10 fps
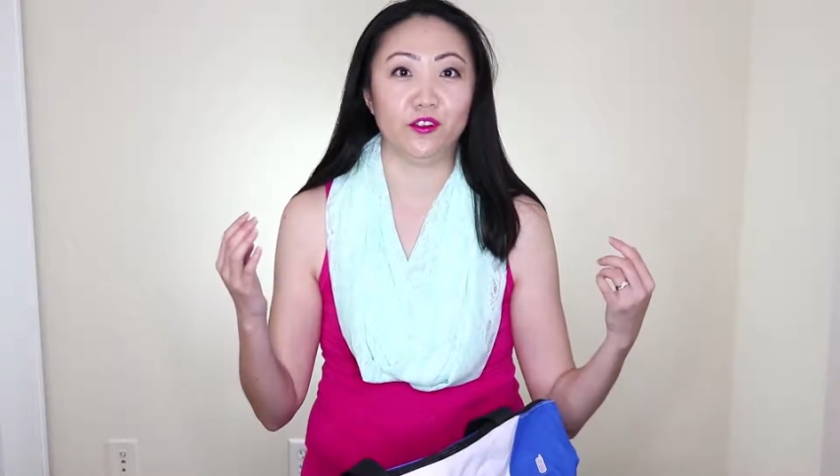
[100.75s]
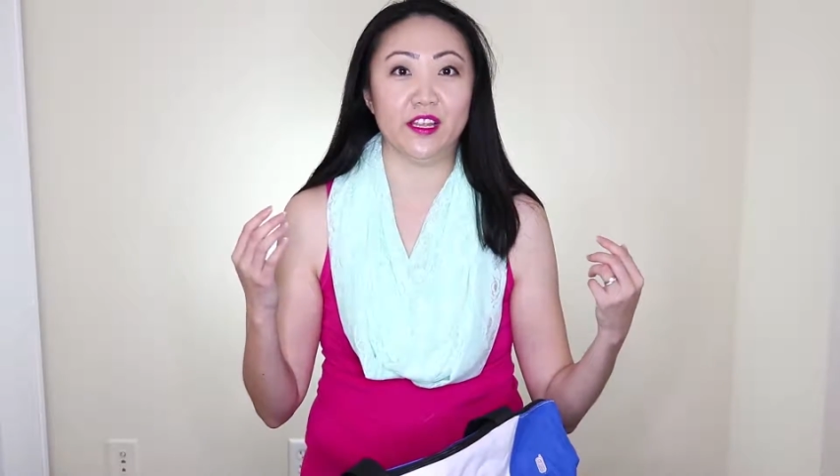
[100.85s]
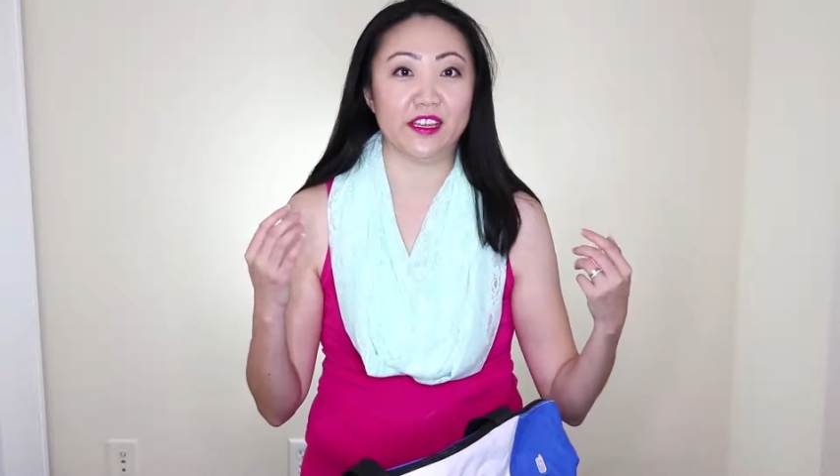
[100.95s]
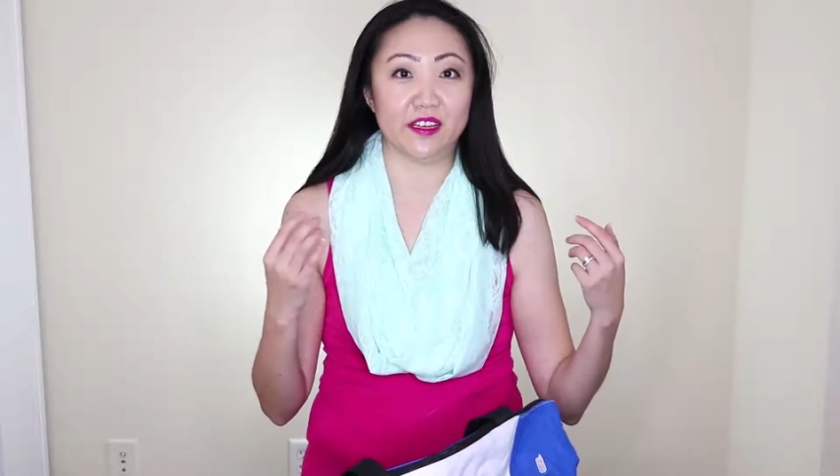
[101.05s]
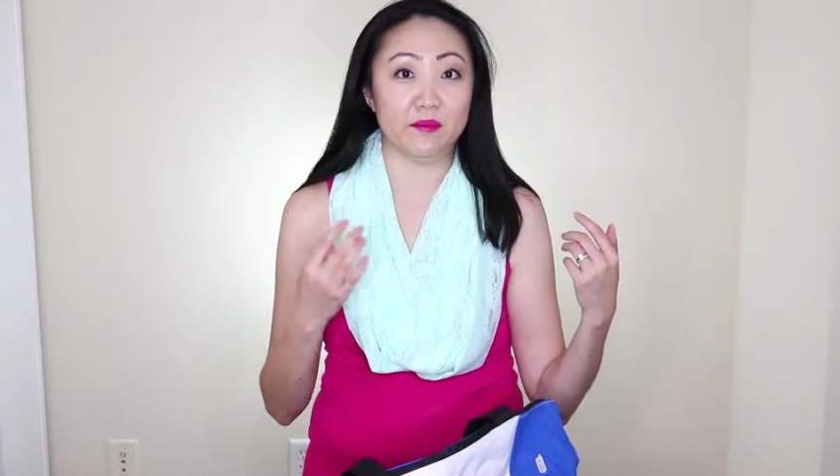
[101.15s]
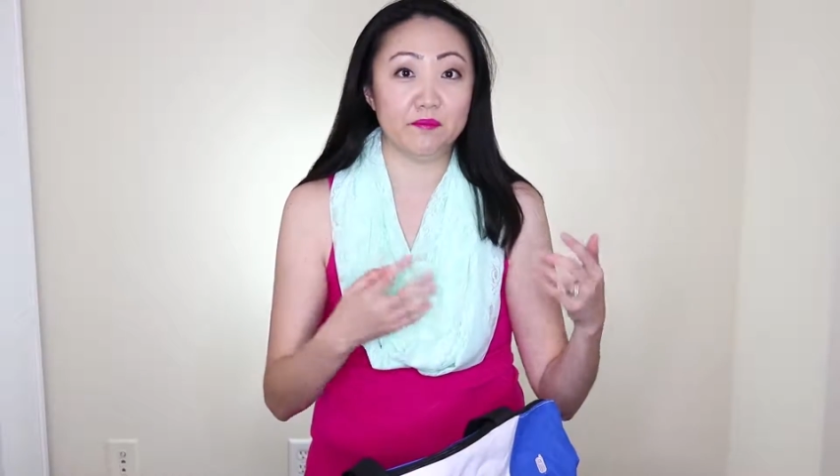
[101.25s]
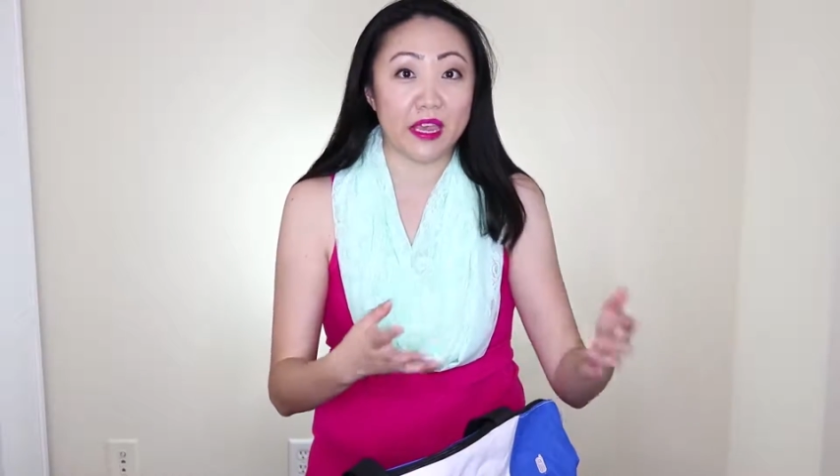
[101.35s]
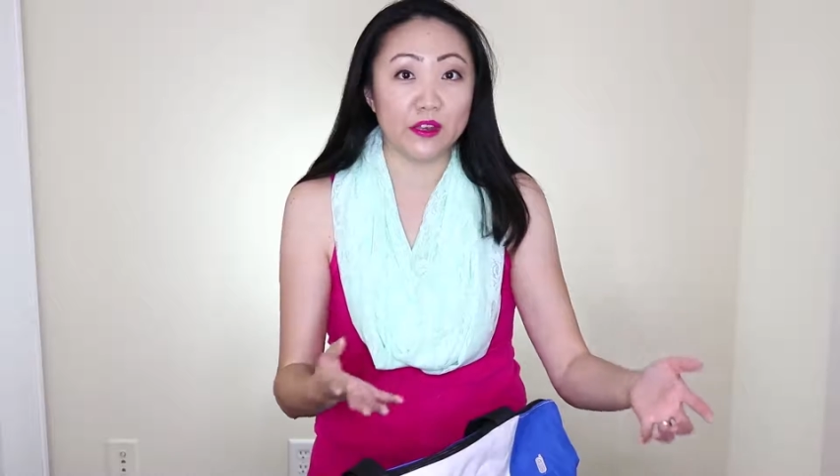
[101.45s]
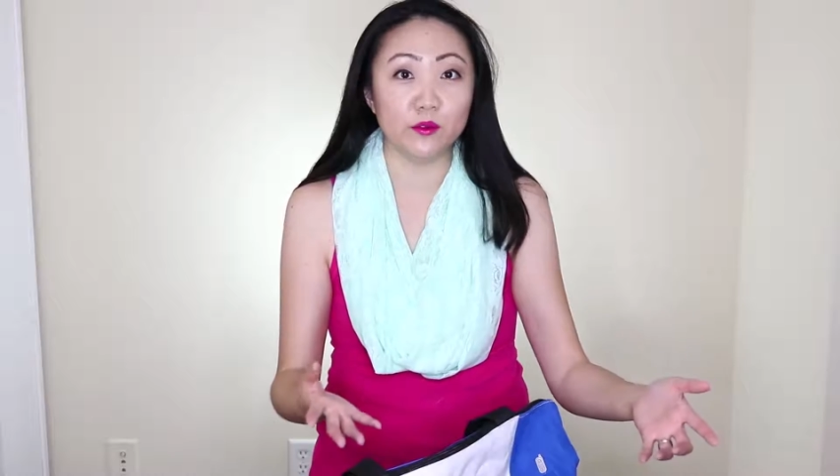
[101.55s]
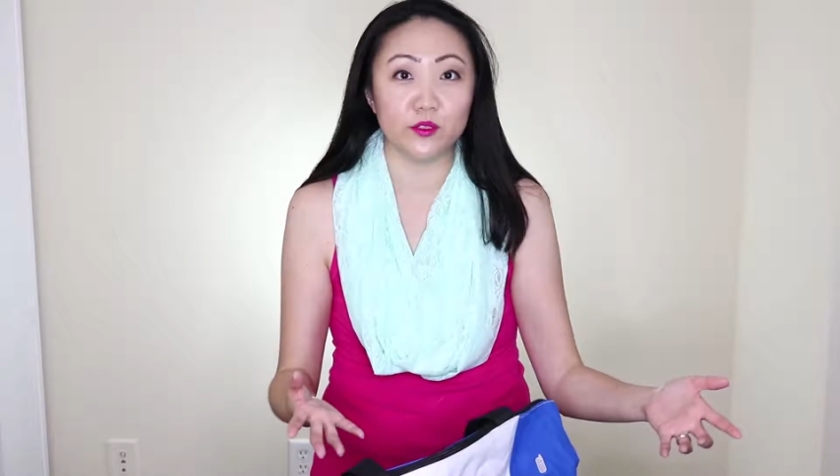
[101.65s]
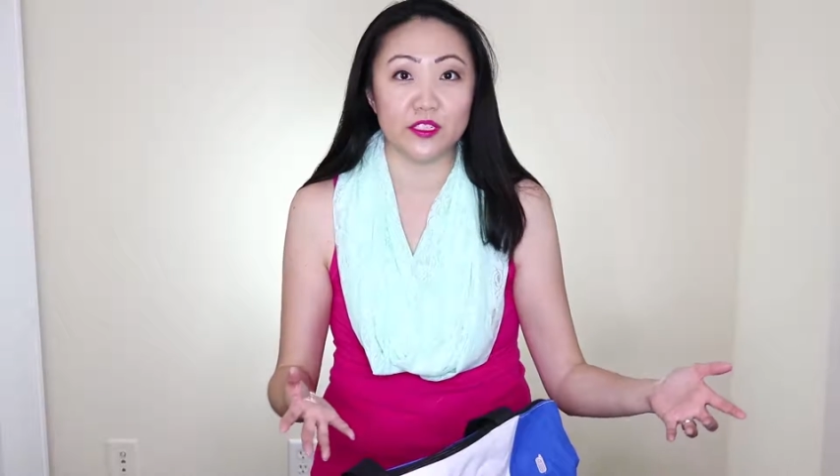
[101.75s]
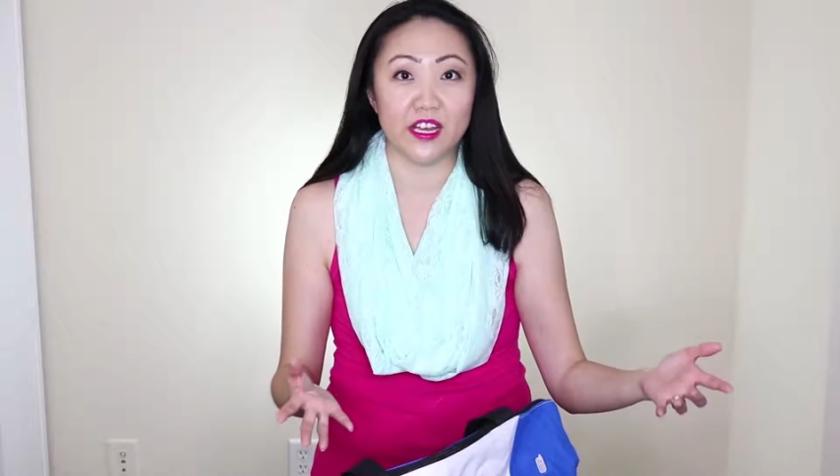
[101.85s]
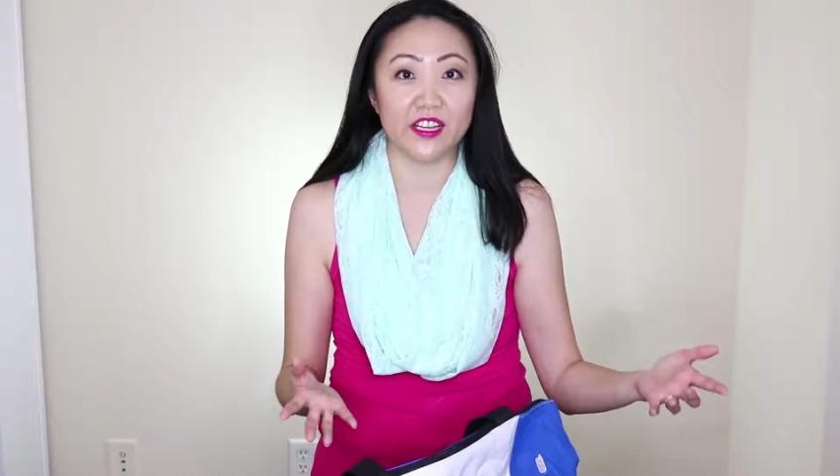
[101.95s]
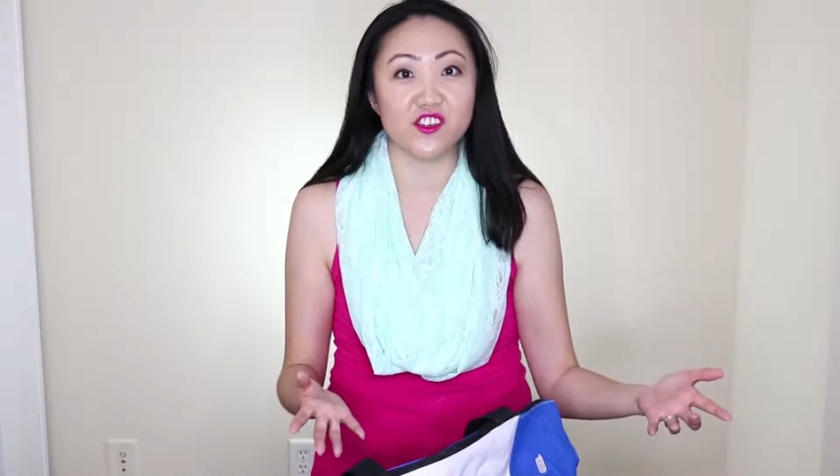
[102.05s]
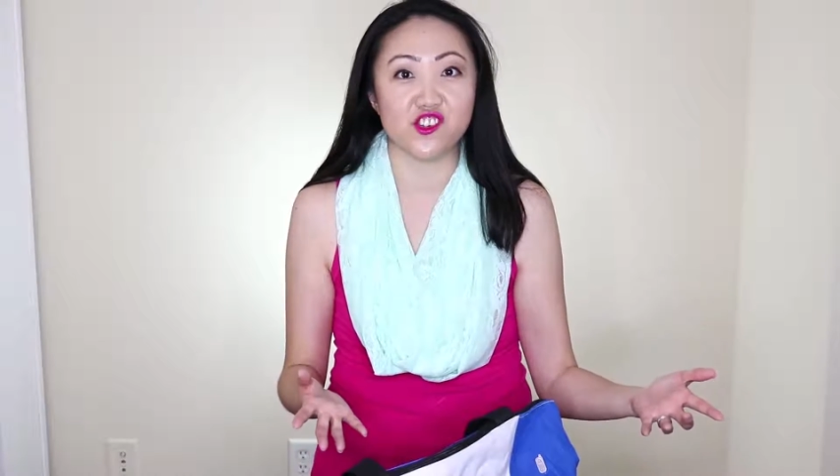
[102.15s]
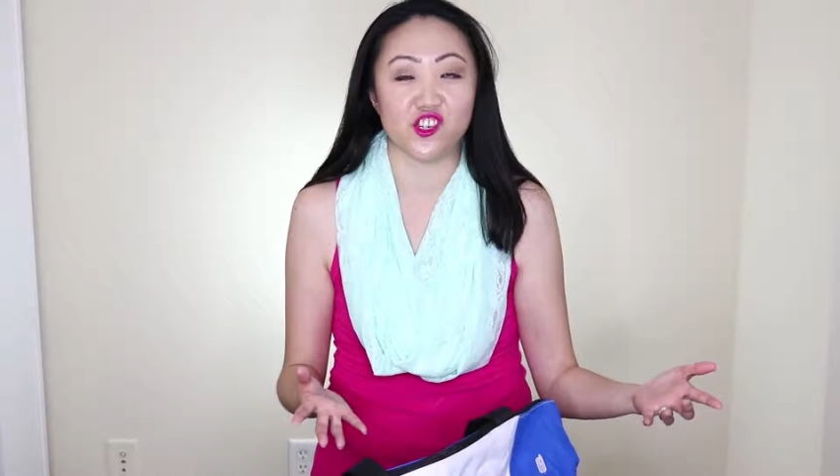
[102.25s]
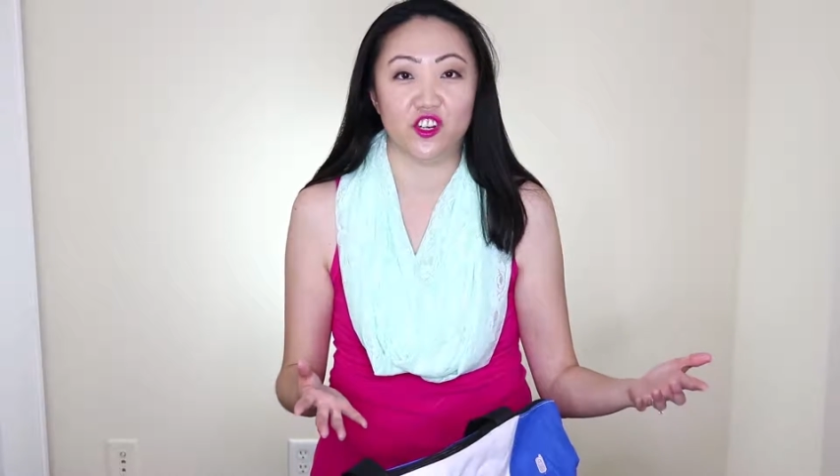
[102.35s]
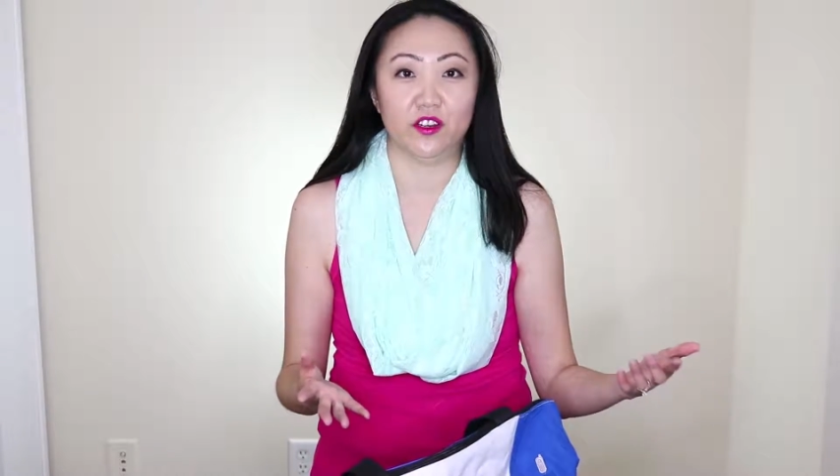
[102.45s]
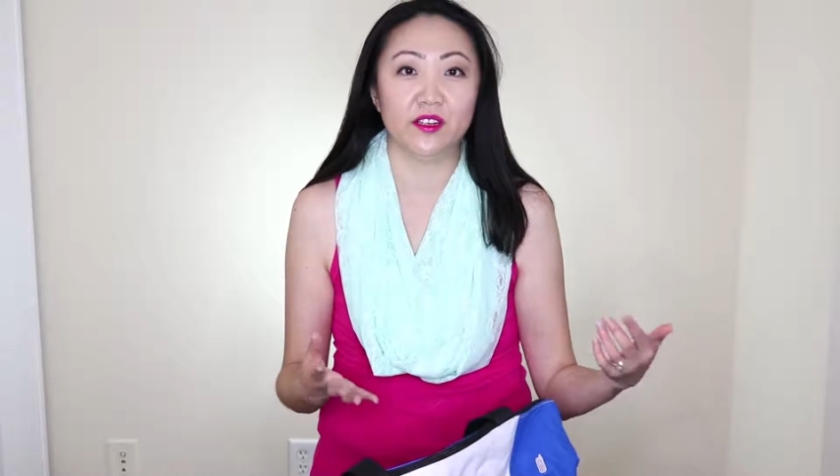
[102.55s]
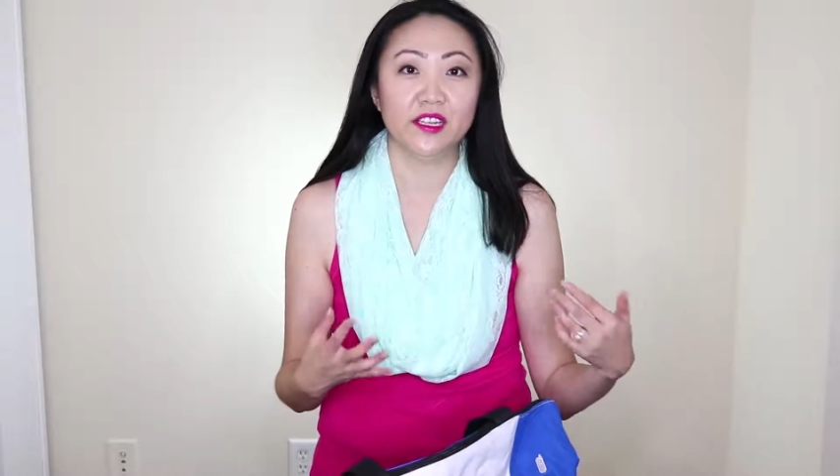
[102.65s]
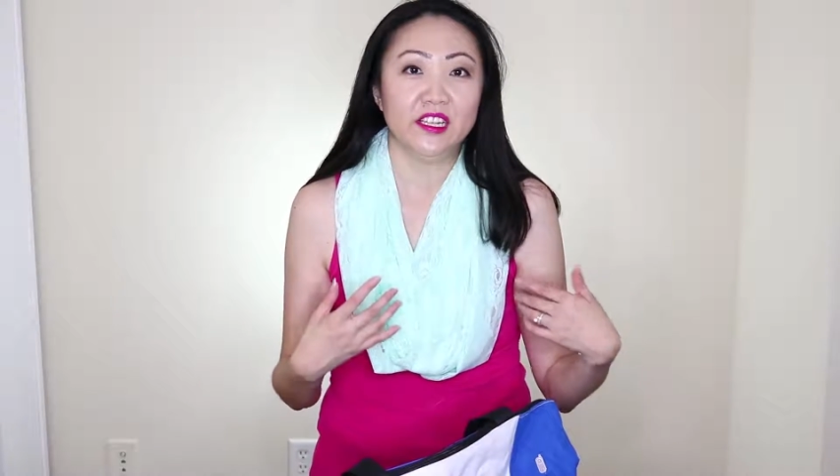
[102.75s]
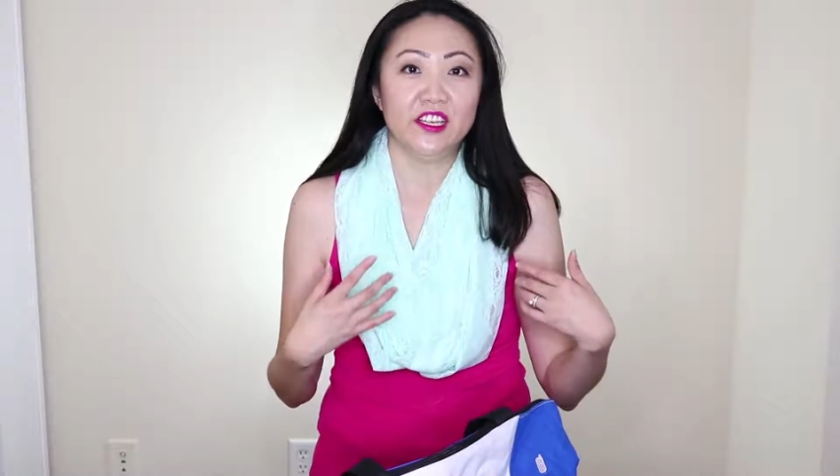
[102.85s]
or like a Bay News 9 shirt,